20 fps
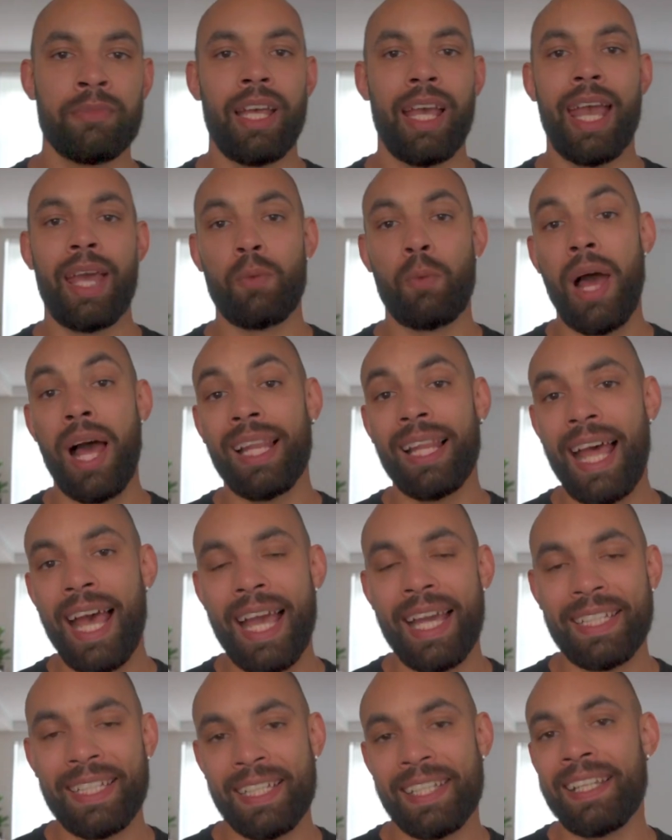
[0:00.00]
And while
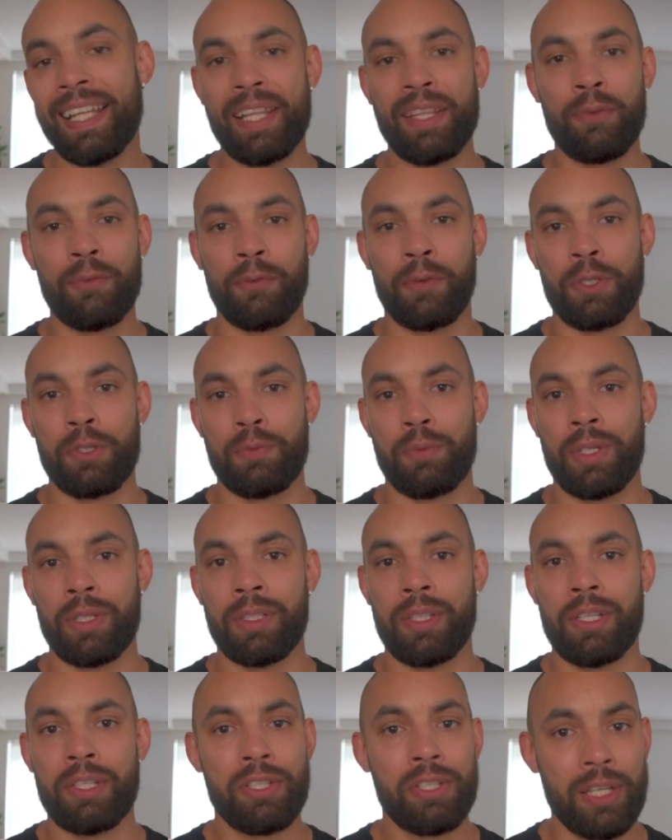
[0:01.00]
I didn't land the first one,
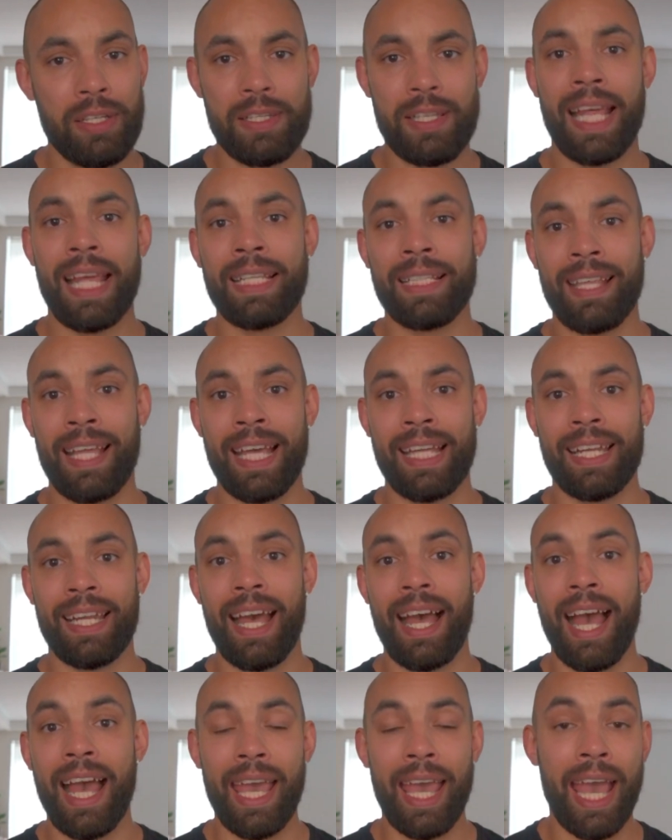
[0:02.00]
just like that,
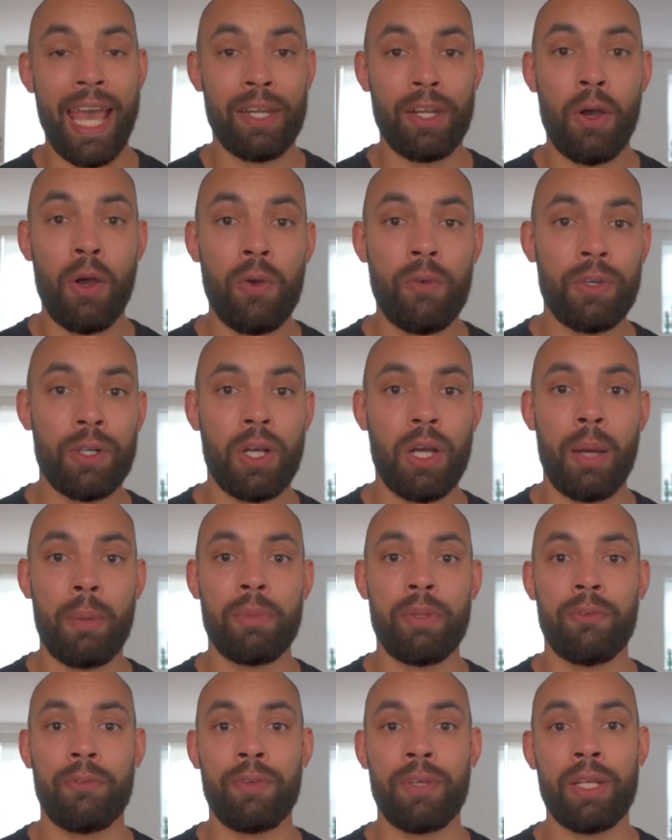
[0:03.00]
I had overcome
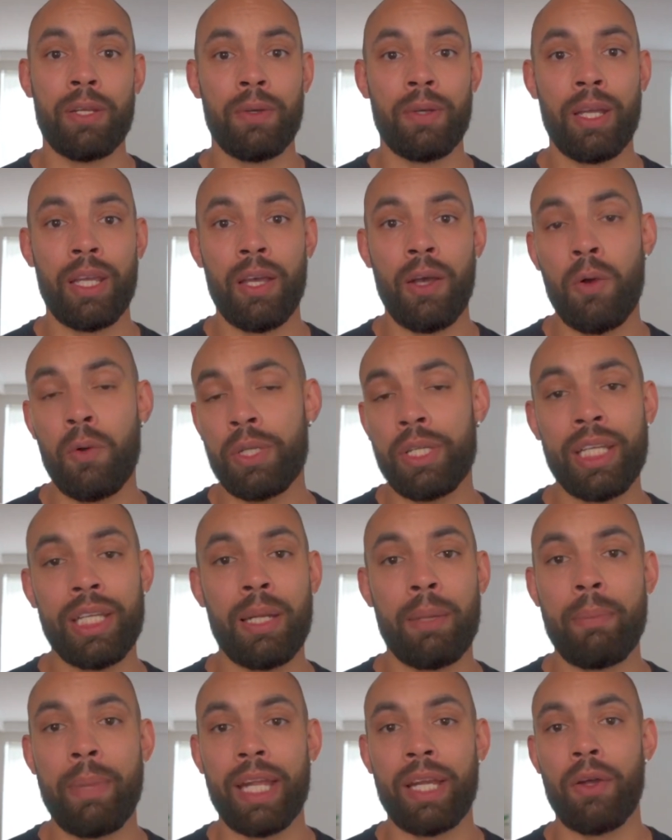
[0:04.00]
the fear only in
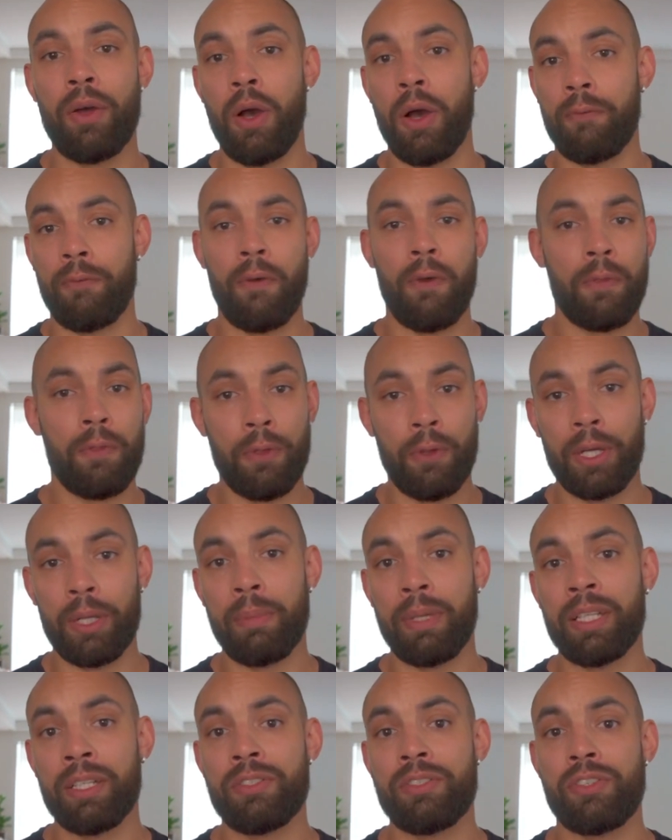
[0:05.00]
a matter of 30
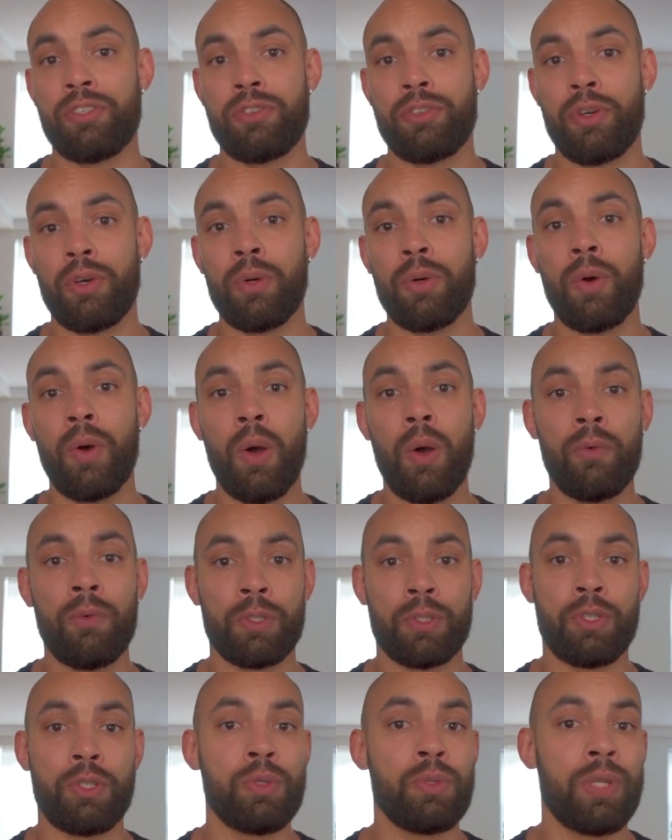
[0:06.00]
minutes or so over 2